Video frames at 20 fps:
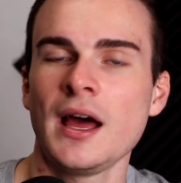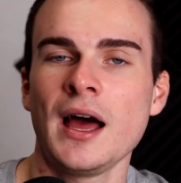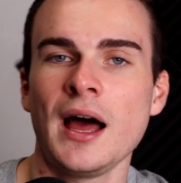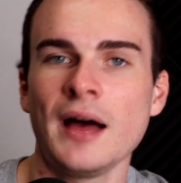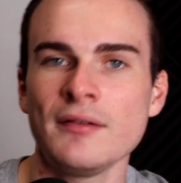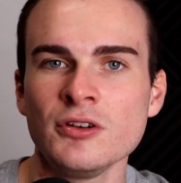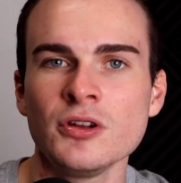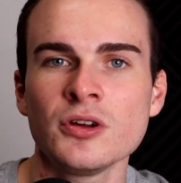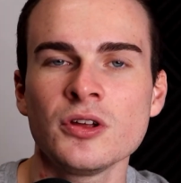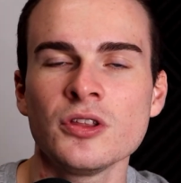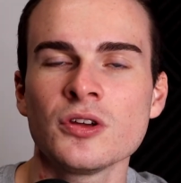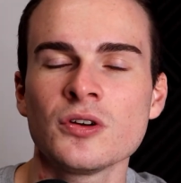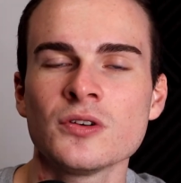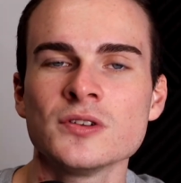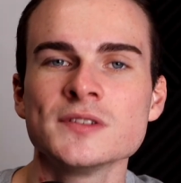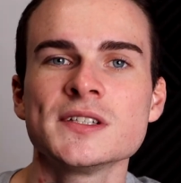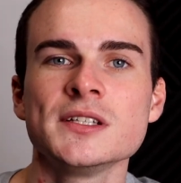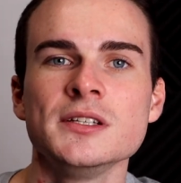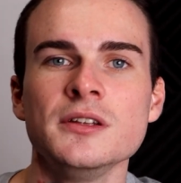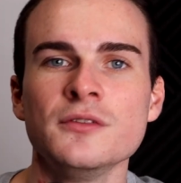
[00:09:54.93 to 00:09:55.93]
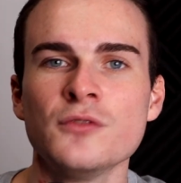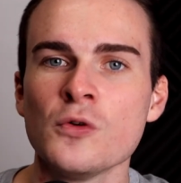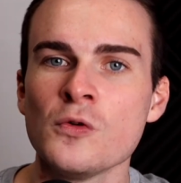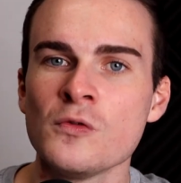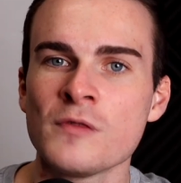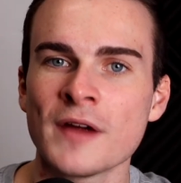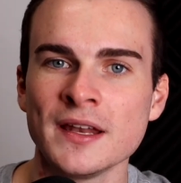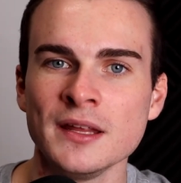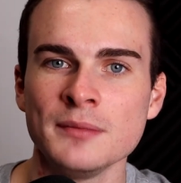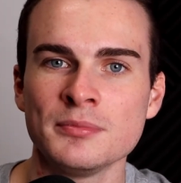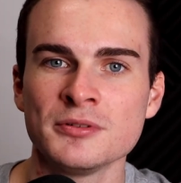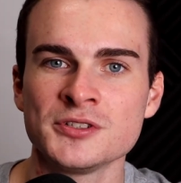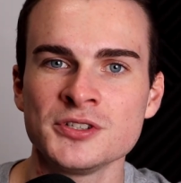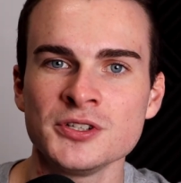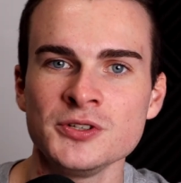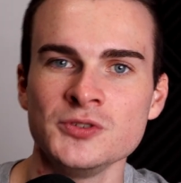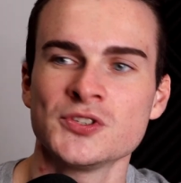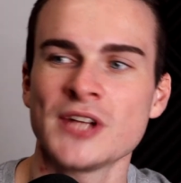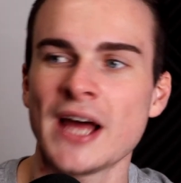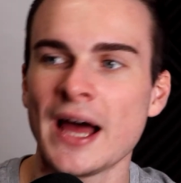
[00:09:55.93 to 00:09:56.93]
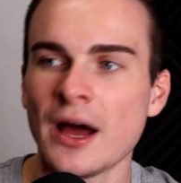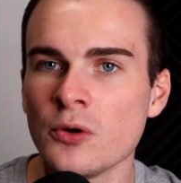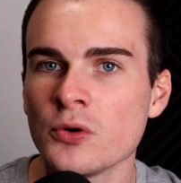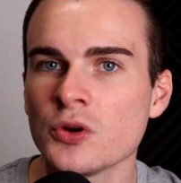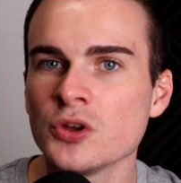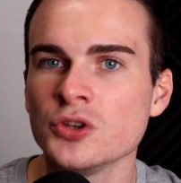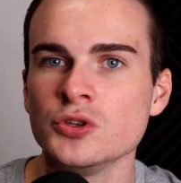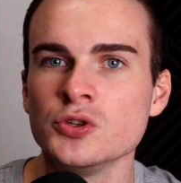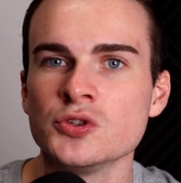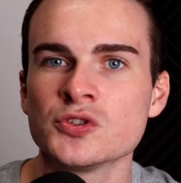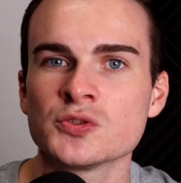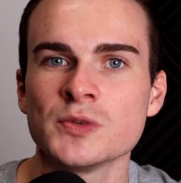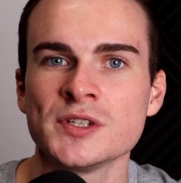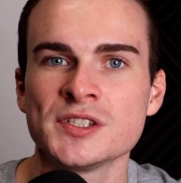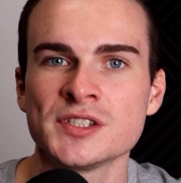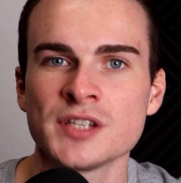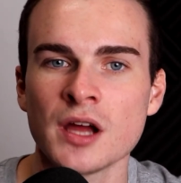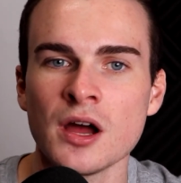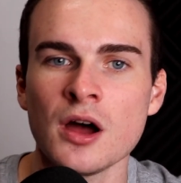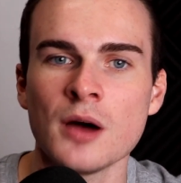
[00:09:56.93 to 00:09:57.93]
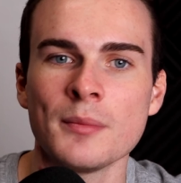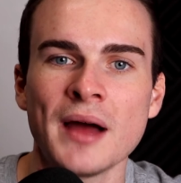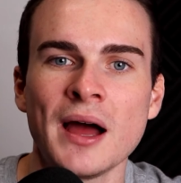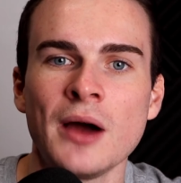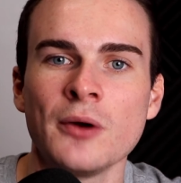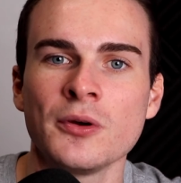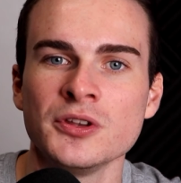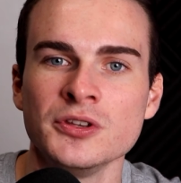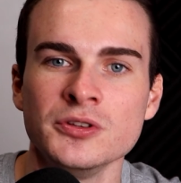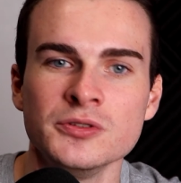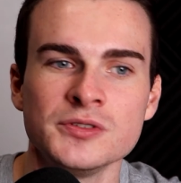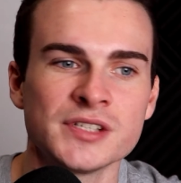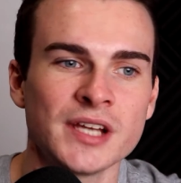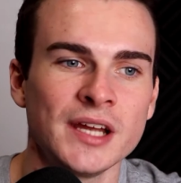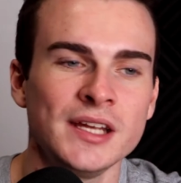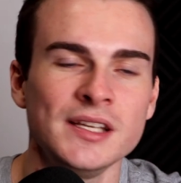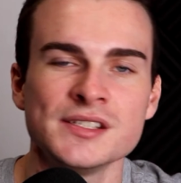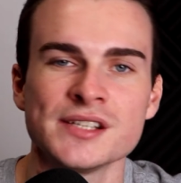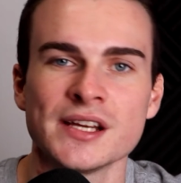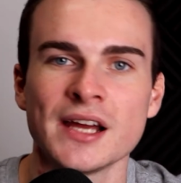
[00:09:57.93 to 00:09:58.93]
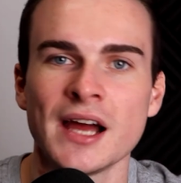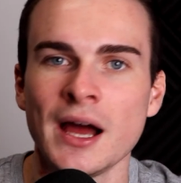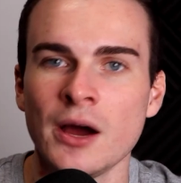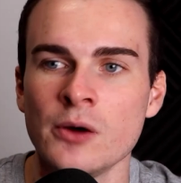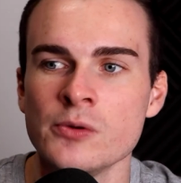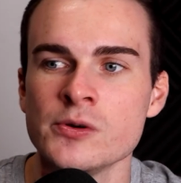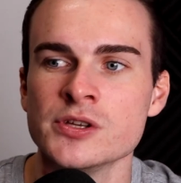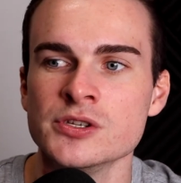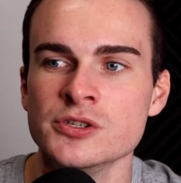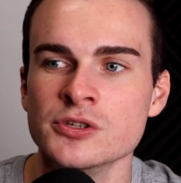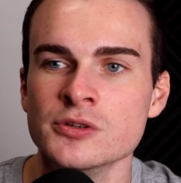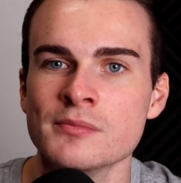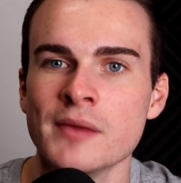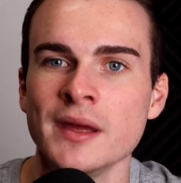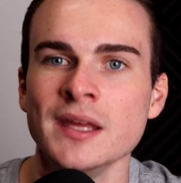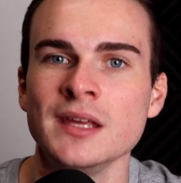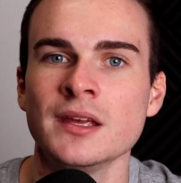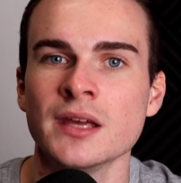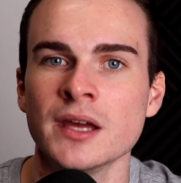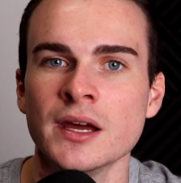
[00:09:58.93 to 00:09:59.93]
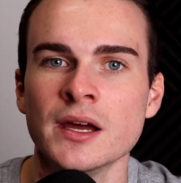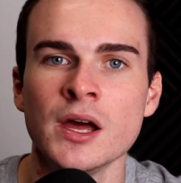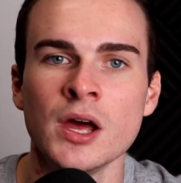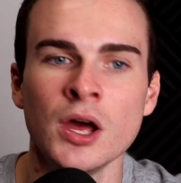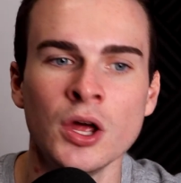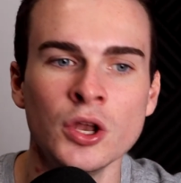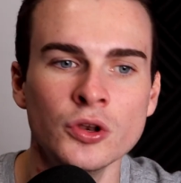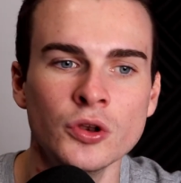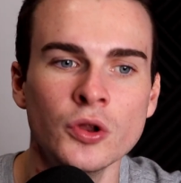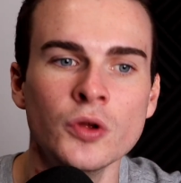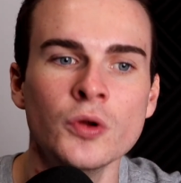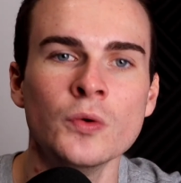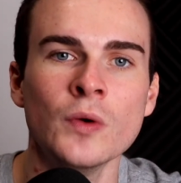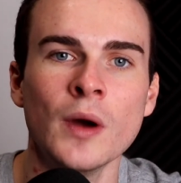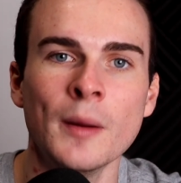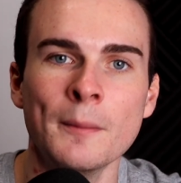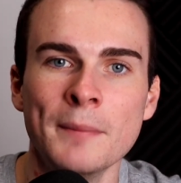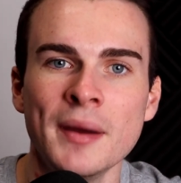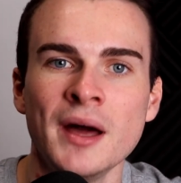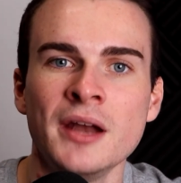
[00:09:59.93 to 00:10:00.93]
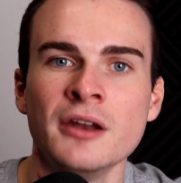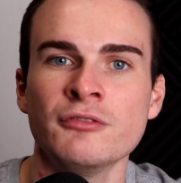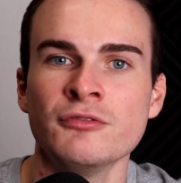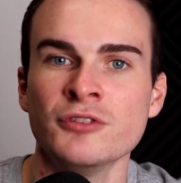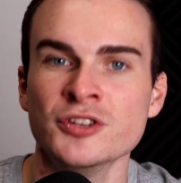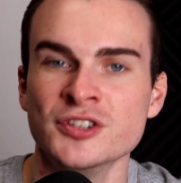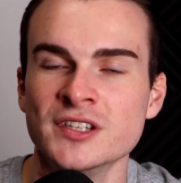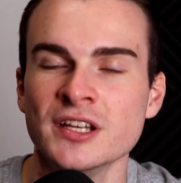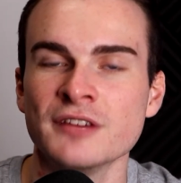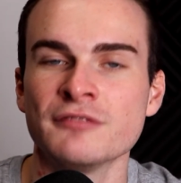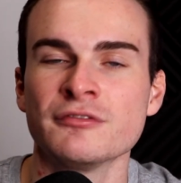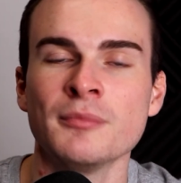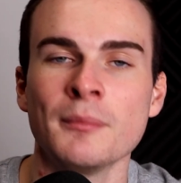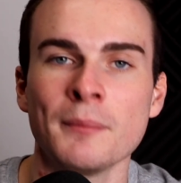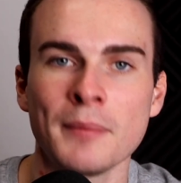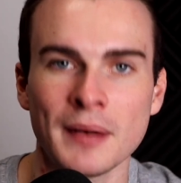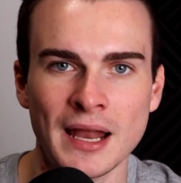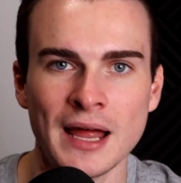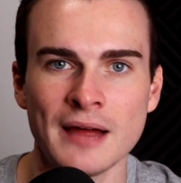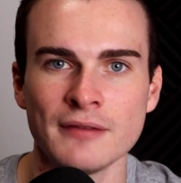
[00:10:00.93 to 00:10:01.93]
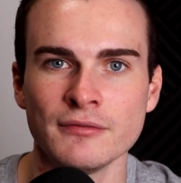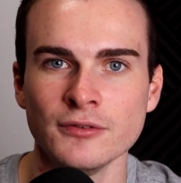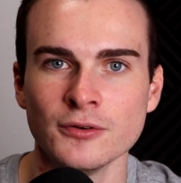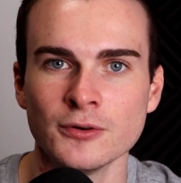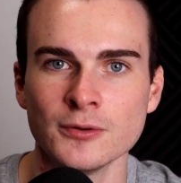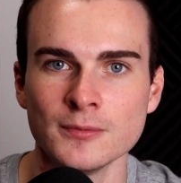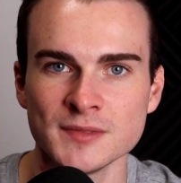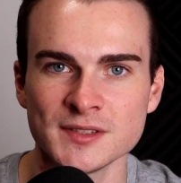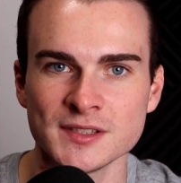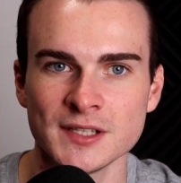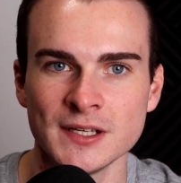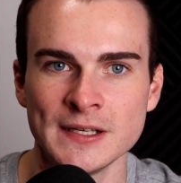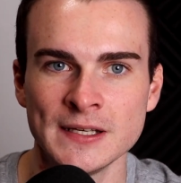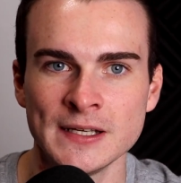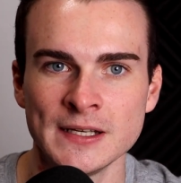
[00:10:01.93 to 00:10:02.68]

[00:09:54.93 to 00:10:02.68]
Have a look at the content you've already produced. How can you switch it up? How can you change it? How can you make it new and better for different platforms?